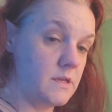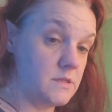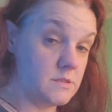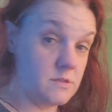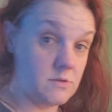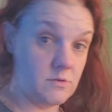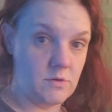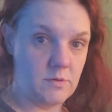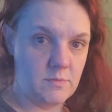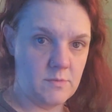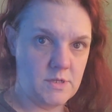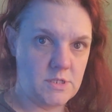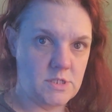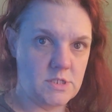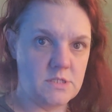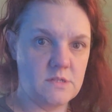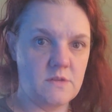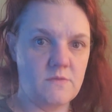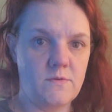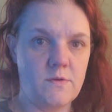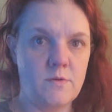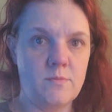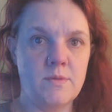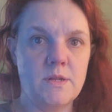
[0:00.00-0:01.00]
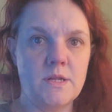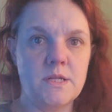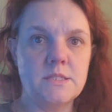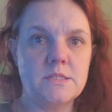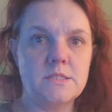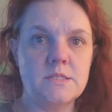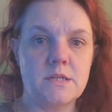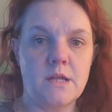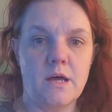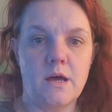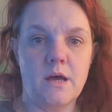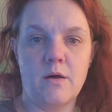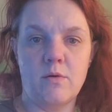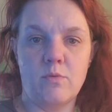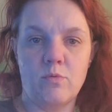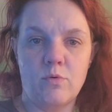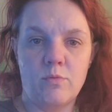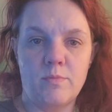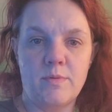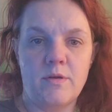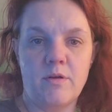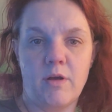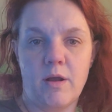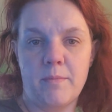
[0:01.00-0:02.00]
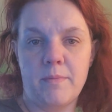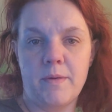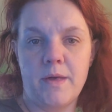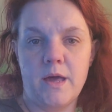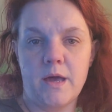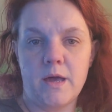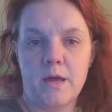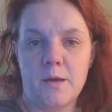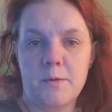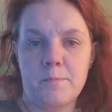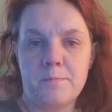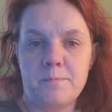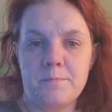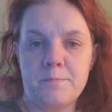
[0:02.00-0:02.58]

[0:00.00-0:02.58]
So give me just a few minutes and I will be right back.